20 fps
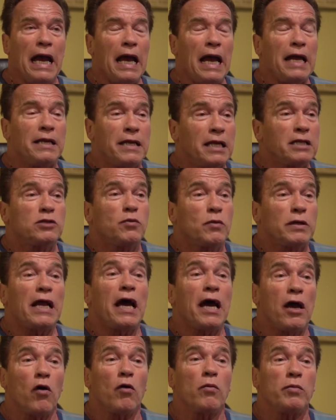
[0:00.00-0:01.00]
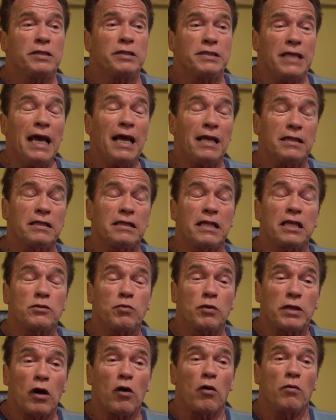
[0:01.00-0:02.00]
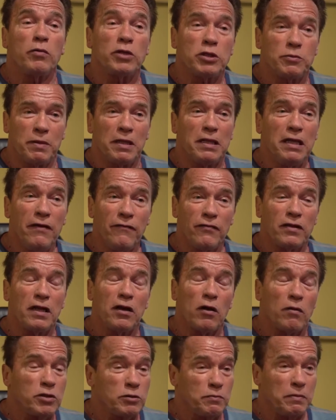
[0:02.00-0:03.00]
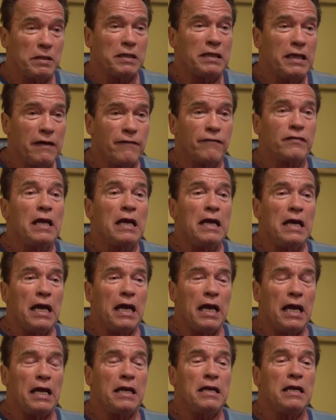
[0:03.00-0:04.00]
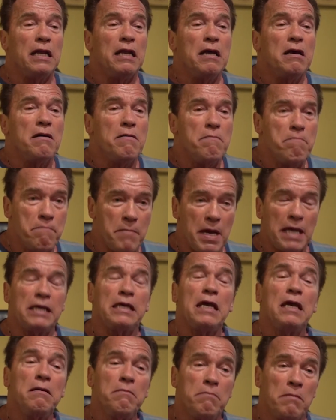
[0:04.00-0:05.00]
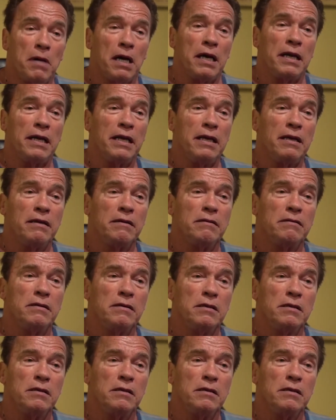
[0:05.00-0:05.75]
And that's what I always had, and that's what I always believed in. I always believed in making money